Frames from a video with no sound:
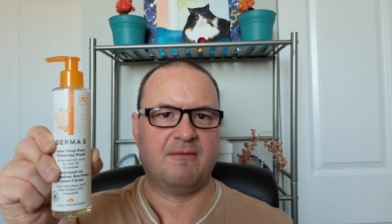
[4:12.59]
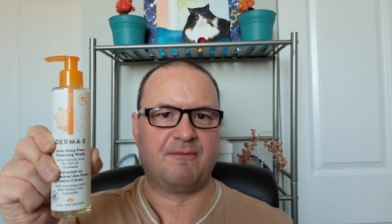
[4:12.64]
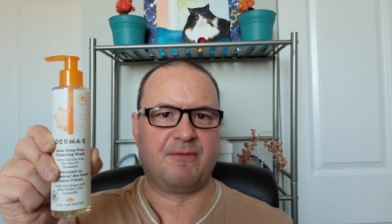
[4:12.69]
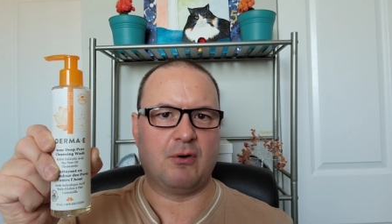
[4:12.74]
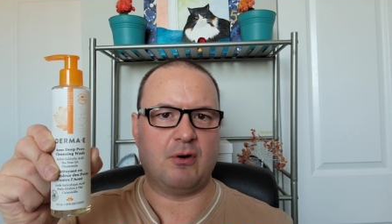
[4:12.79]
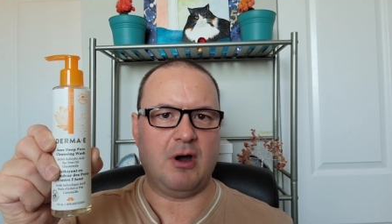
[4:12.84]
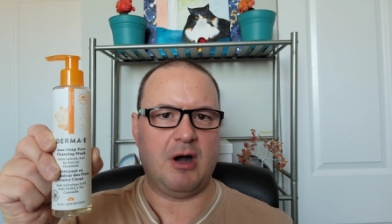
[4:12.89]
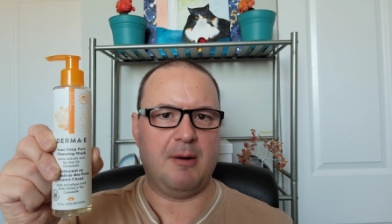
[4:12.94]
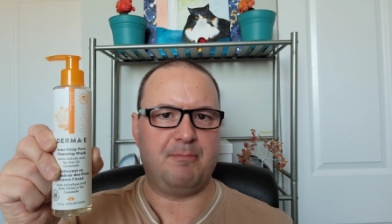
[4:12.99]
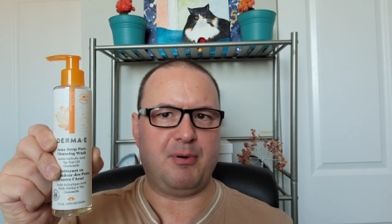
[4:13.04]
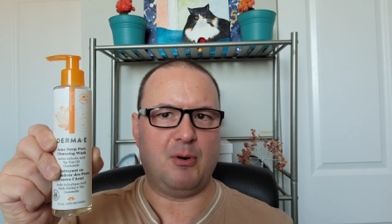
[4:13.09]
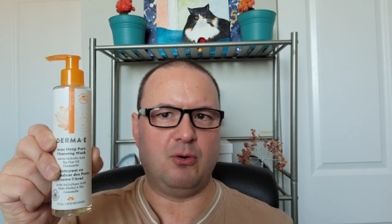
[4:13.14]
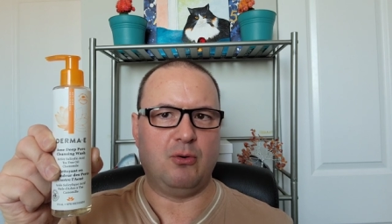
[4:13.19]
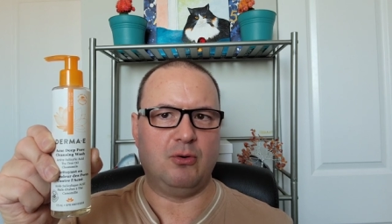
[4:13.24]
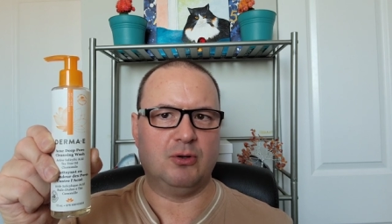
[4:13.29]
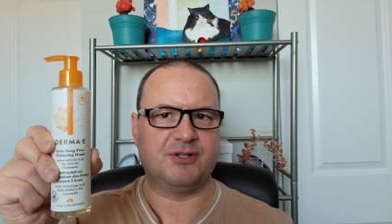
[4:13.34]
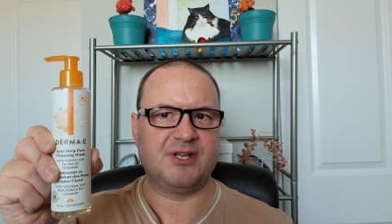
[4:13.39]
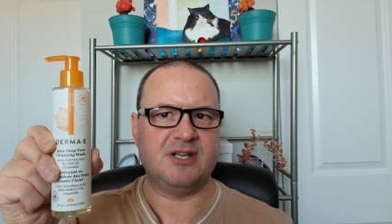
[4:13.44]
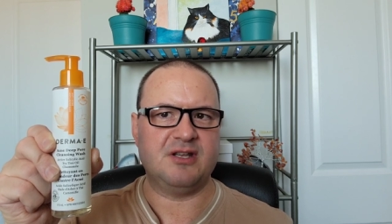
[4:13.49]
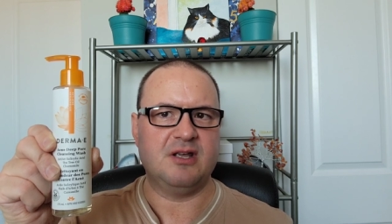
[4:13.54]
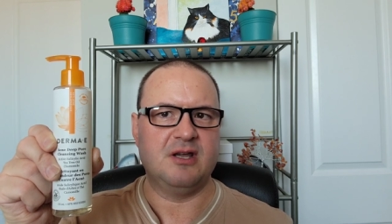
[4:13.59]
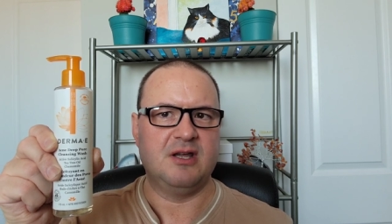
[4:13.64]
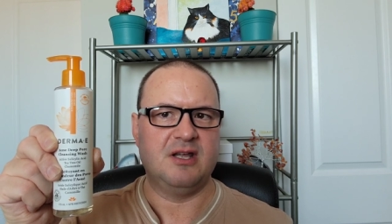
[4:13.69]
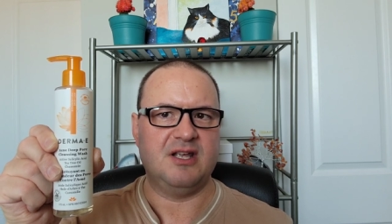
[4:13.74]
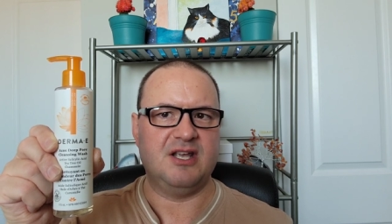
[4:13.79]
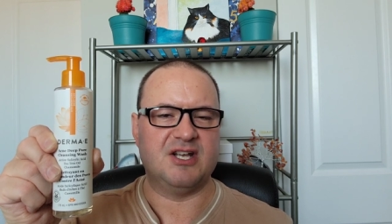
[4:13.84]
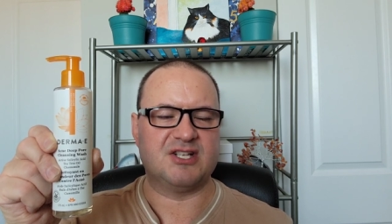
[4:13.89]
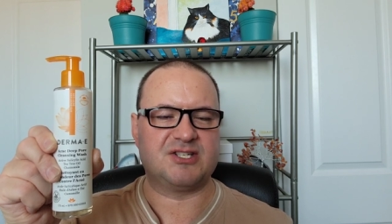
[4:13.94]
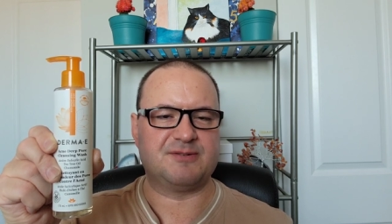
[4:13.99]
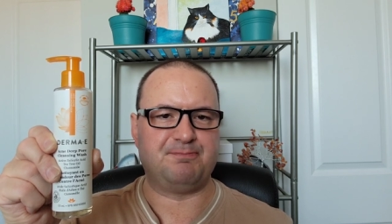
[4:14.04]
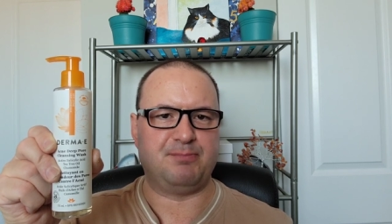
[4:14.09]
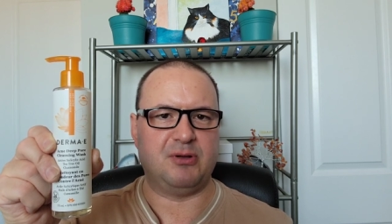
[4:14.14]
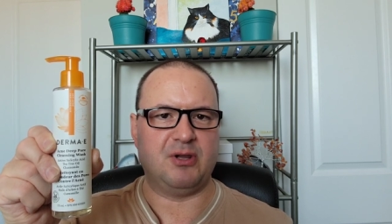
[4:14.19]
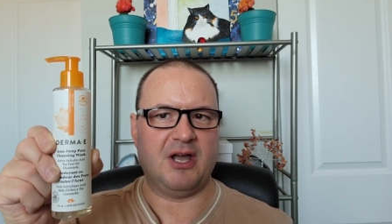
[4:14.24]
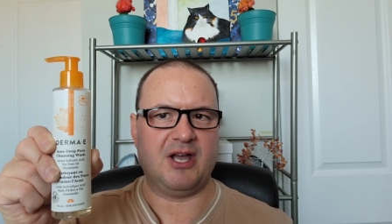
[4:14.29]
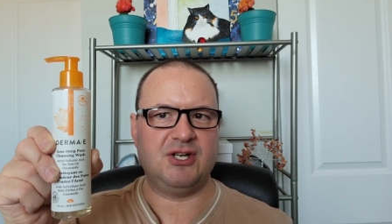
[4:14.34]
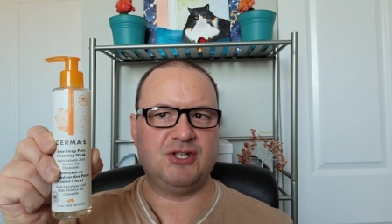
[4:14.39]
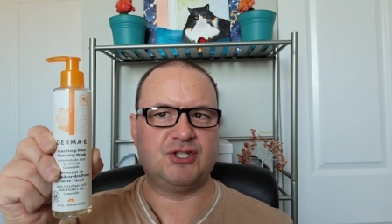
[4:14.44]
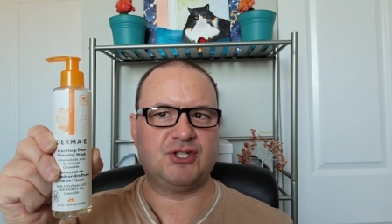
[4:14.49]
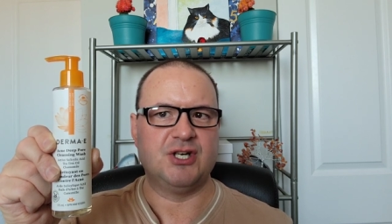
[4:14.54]
for upholding its
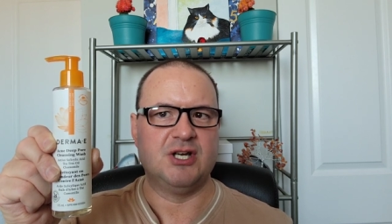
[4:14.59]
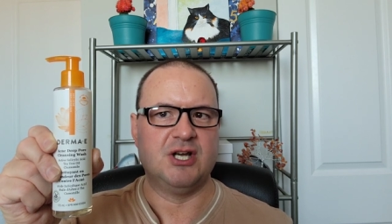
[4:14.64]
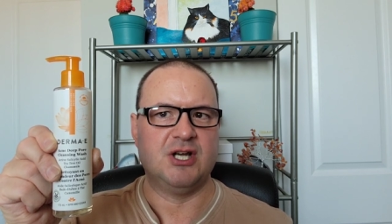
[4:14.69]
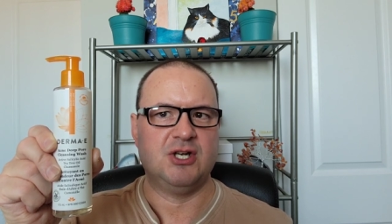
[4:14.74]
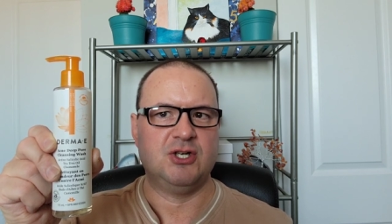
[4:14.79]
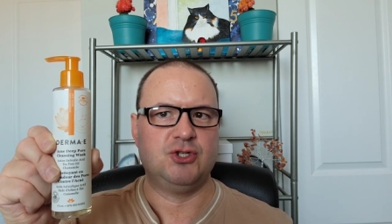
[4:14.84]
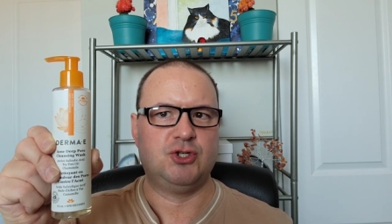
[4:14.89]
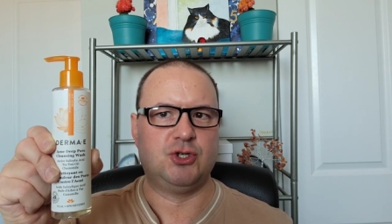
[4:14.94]
pledge